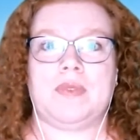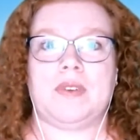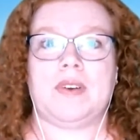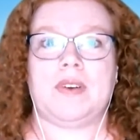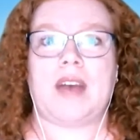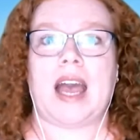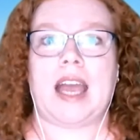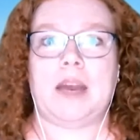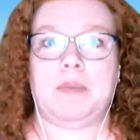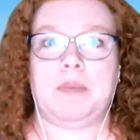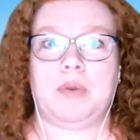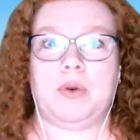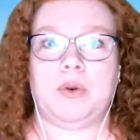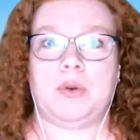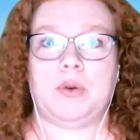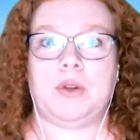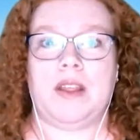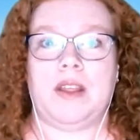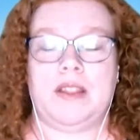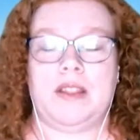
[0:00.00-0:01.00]

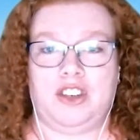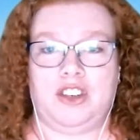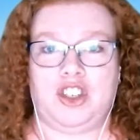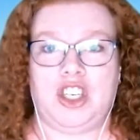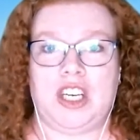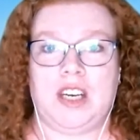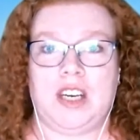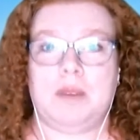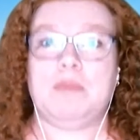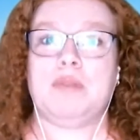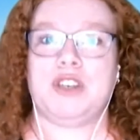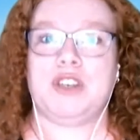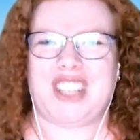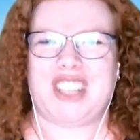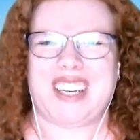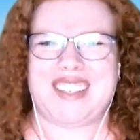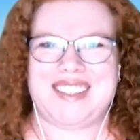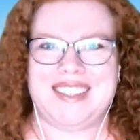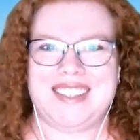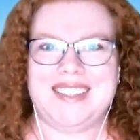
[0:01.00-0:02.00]
April this year
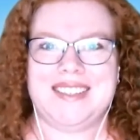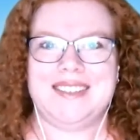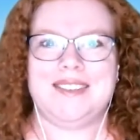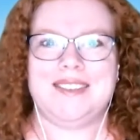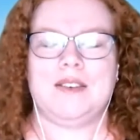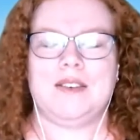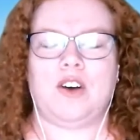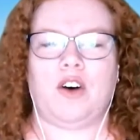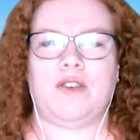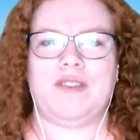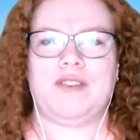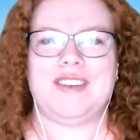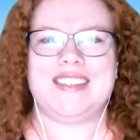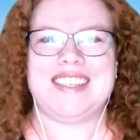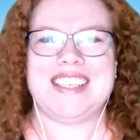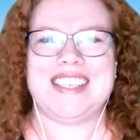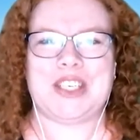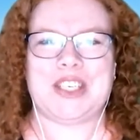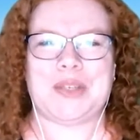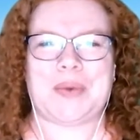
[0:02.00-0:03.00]
projected, obviously,
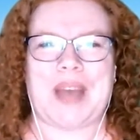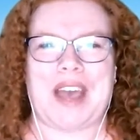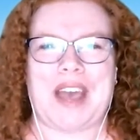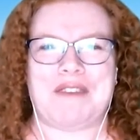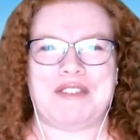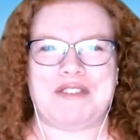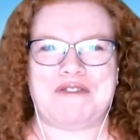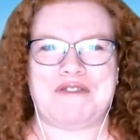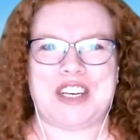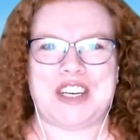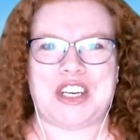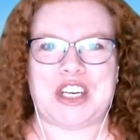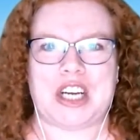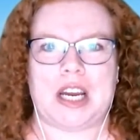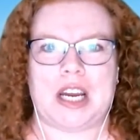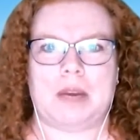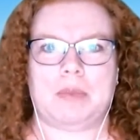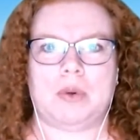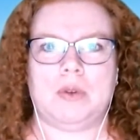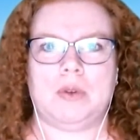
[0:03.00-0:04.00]
because we haven't finished
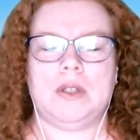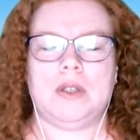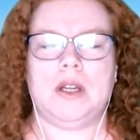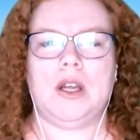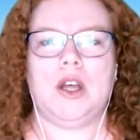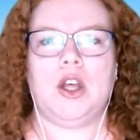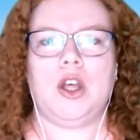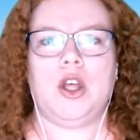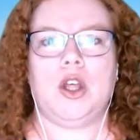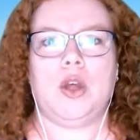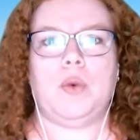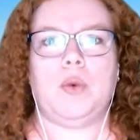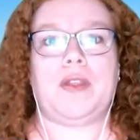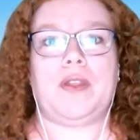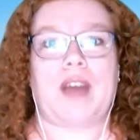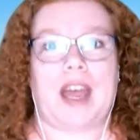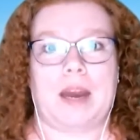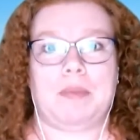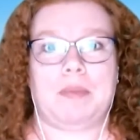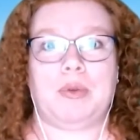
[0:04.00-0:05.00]
April, with
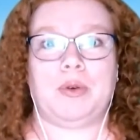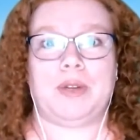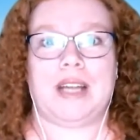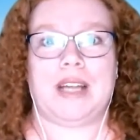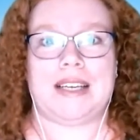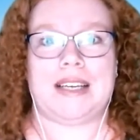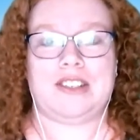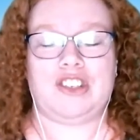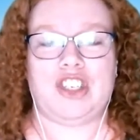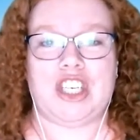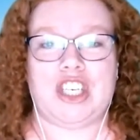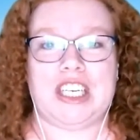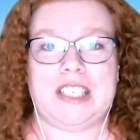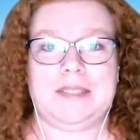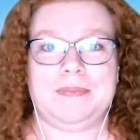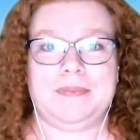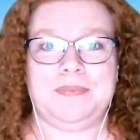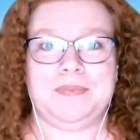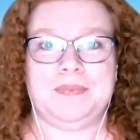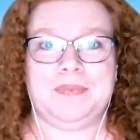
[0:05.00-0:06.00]
April last year,
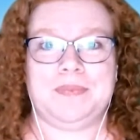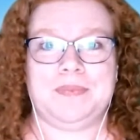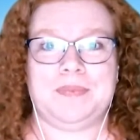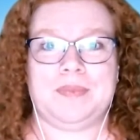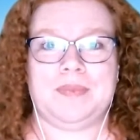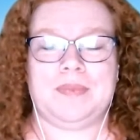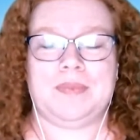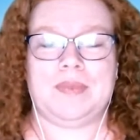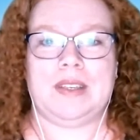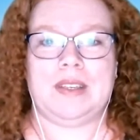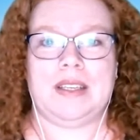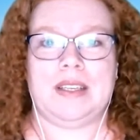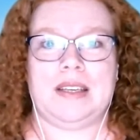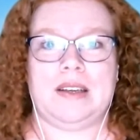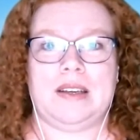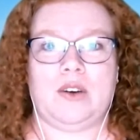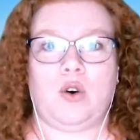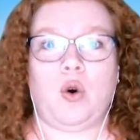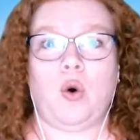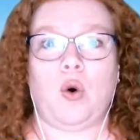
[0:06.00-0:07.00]

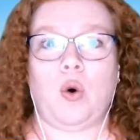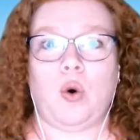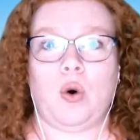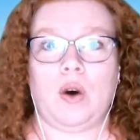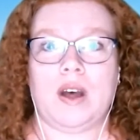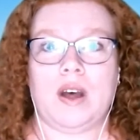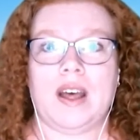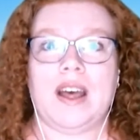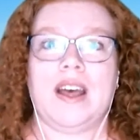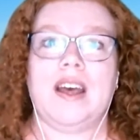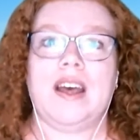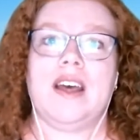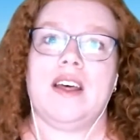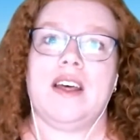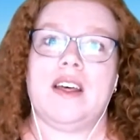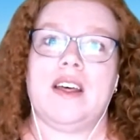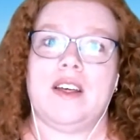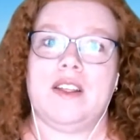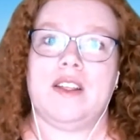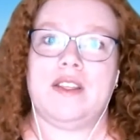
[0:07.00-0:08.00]
or
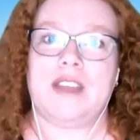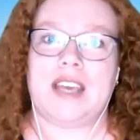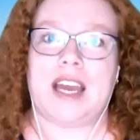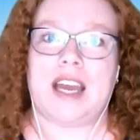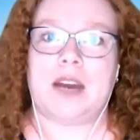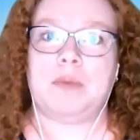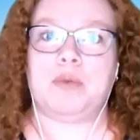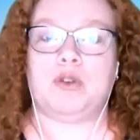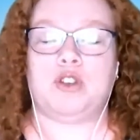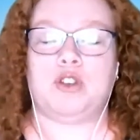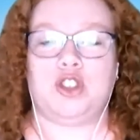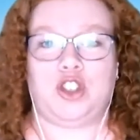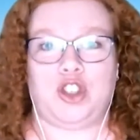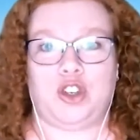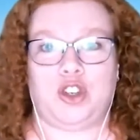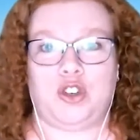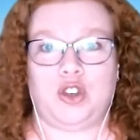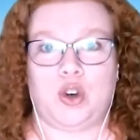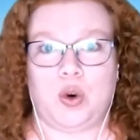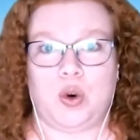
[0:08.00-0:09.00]
the April to
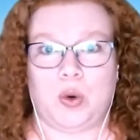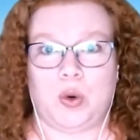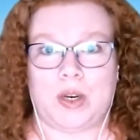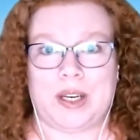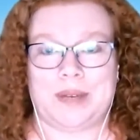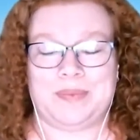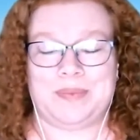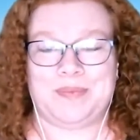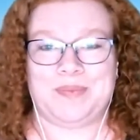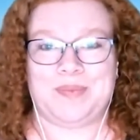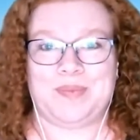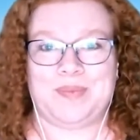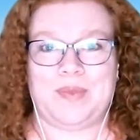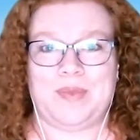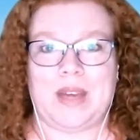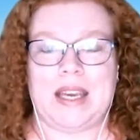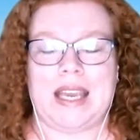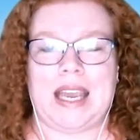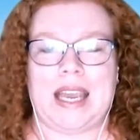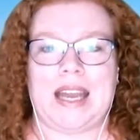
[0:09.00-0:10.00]
June quarter.
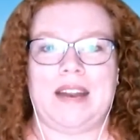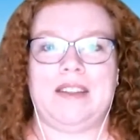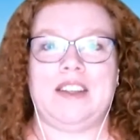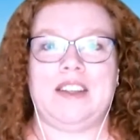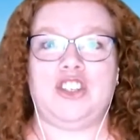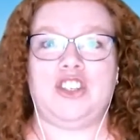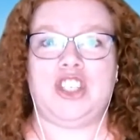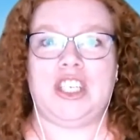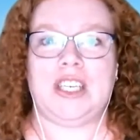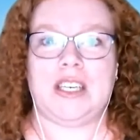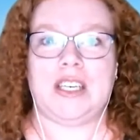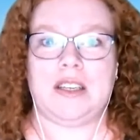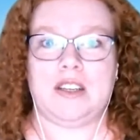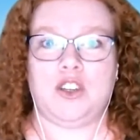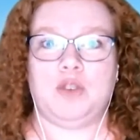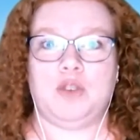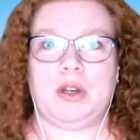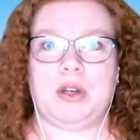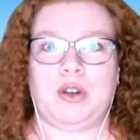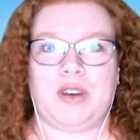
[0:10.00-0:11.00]
Again, this year, you'll
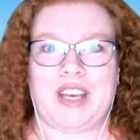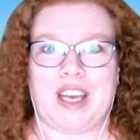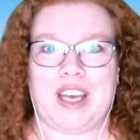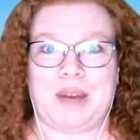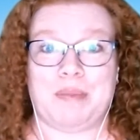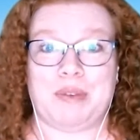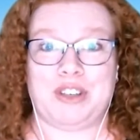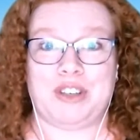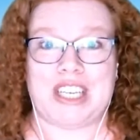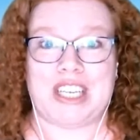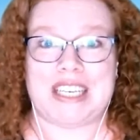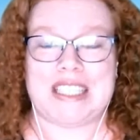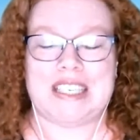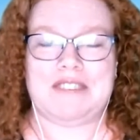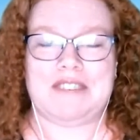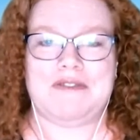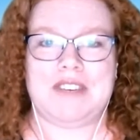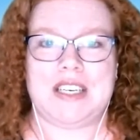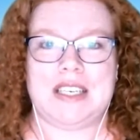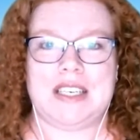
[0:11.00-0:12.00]
be looking at projected
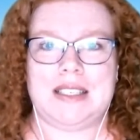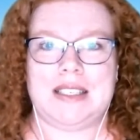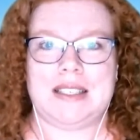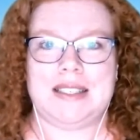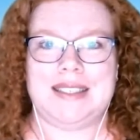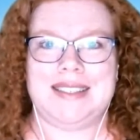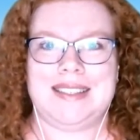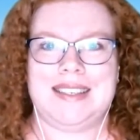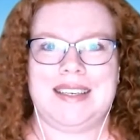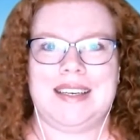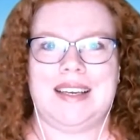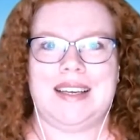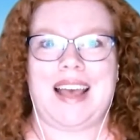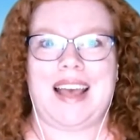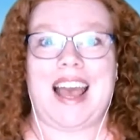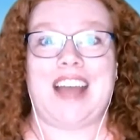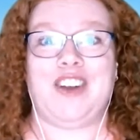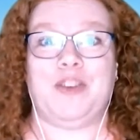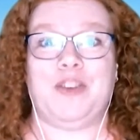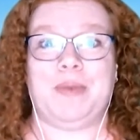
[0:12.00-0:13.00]
figures
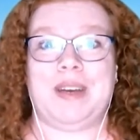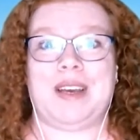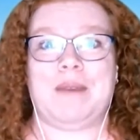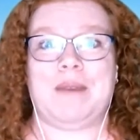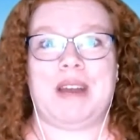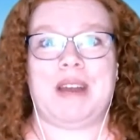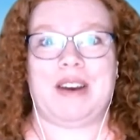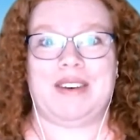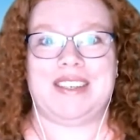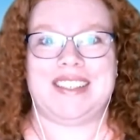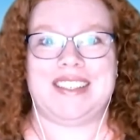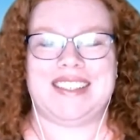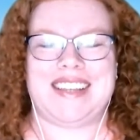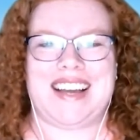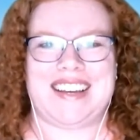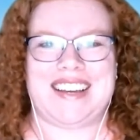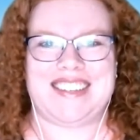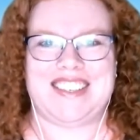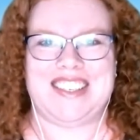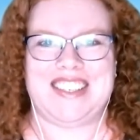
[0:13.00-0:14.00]
and you'll be comparing to
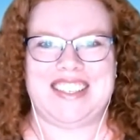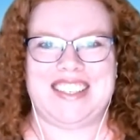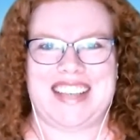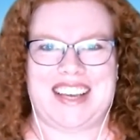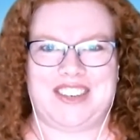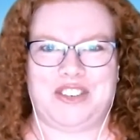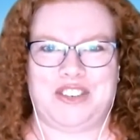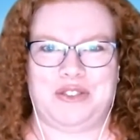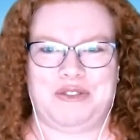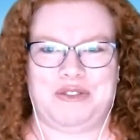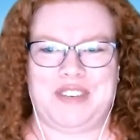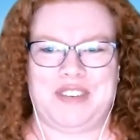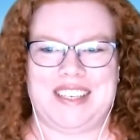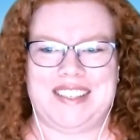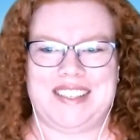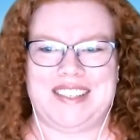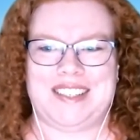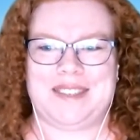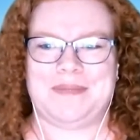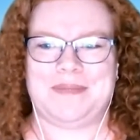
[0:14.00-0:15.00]
last year's actual
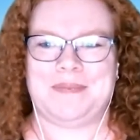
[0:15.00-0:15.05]
figures.